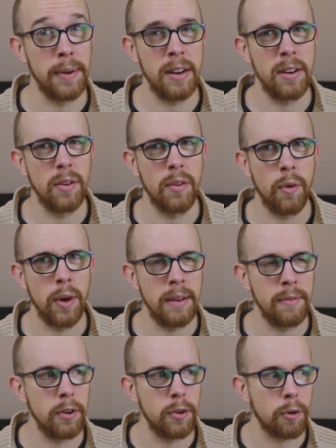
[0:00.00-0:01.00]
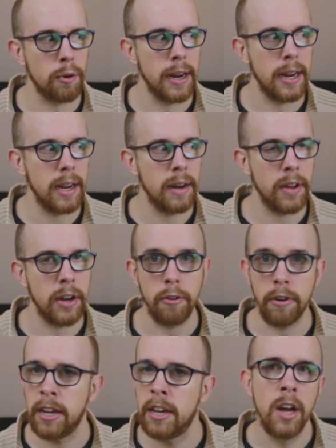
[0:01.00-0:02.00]
bit, or inventory,
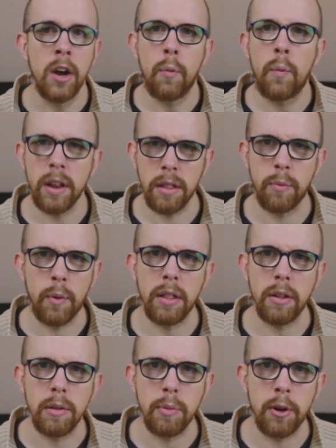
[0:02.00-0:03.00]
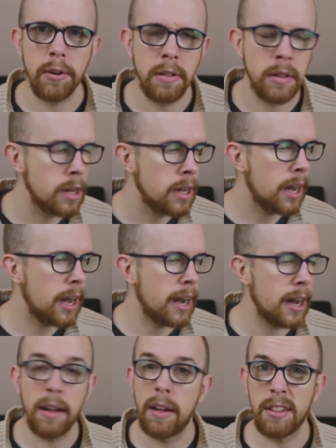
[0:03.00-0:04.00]
one of those words,
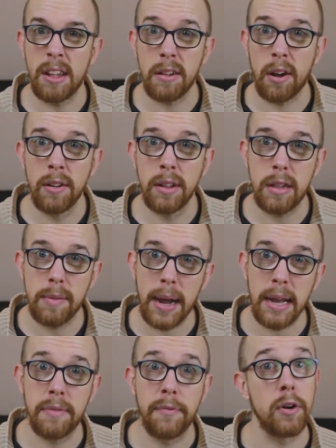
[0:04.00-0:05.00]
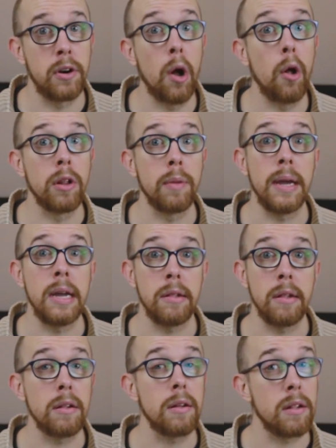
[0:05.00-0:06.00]
there's only space for gold
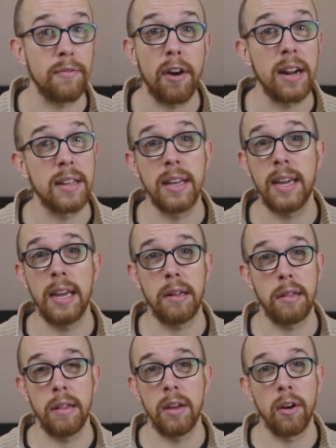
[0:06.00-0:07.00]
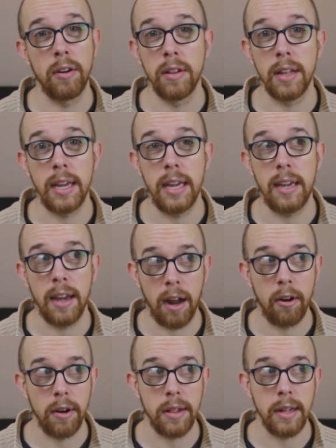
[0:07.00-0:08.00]
pieces because frankly, it's the only
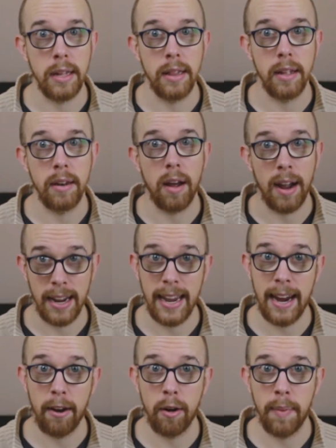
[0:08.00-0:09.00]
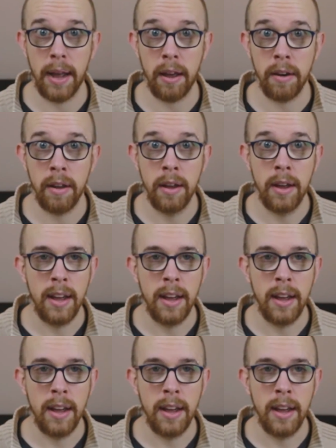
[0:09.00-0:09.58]
currency that I care about.